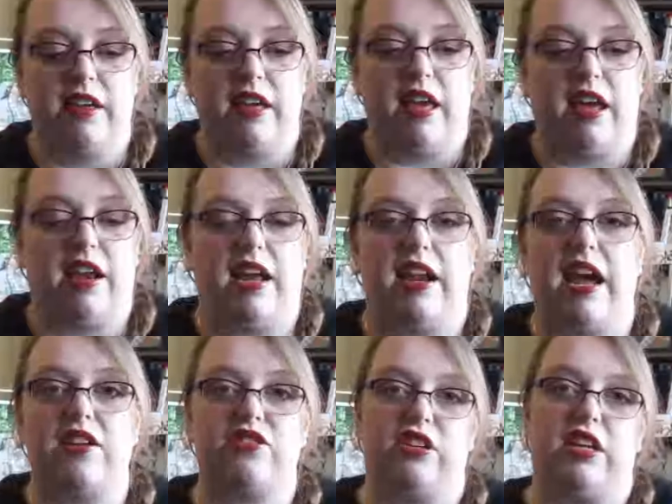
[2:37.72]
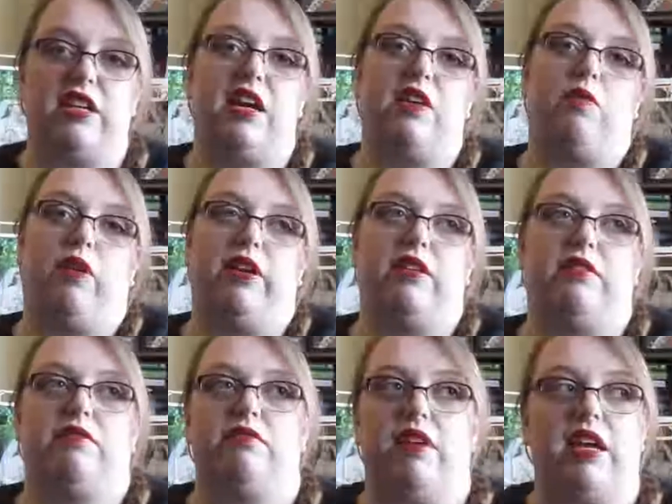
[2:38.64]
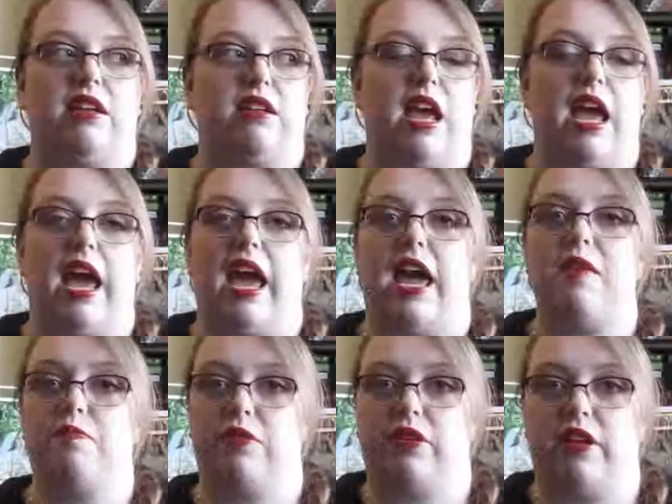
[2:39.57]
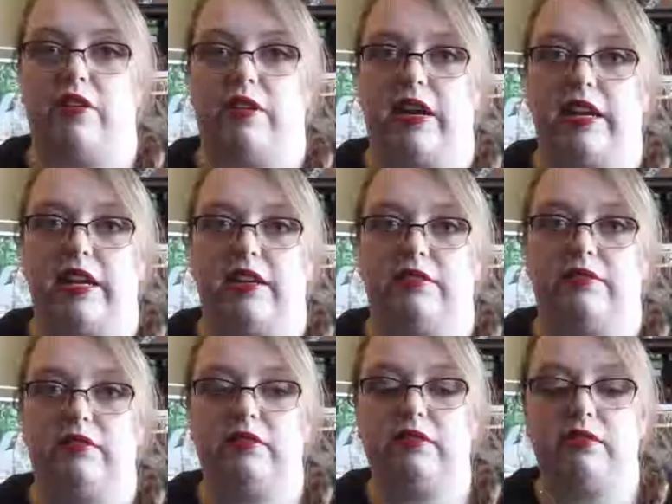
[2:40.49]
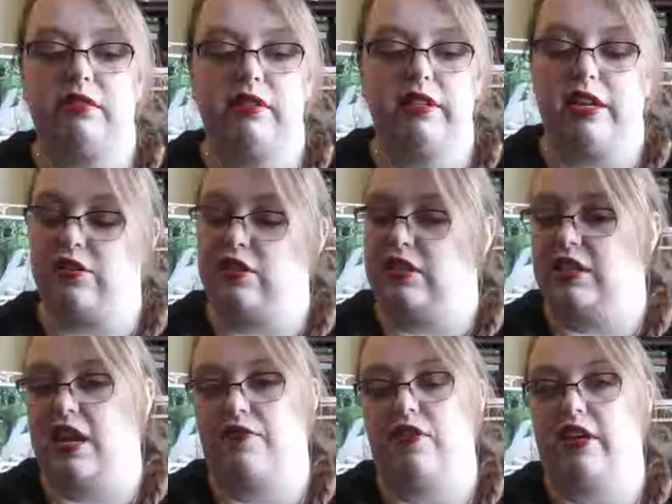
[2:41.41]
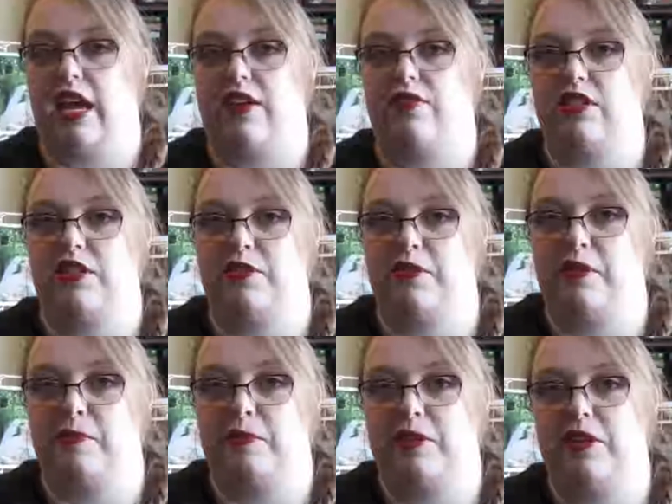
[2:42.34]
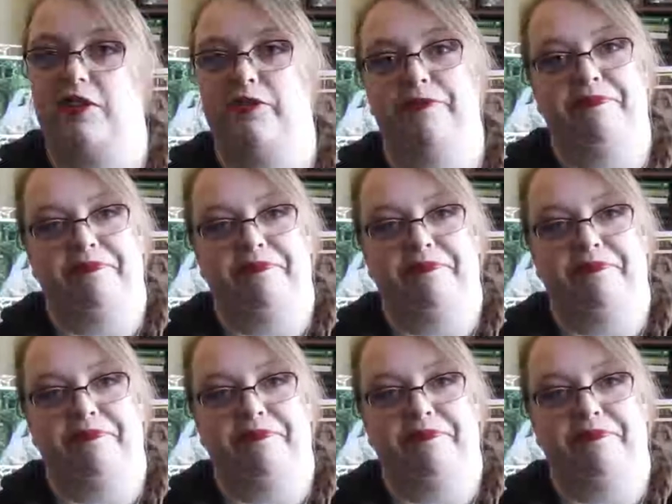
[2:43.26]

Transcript: and I had actually knit one in April already and just never gave it to him, so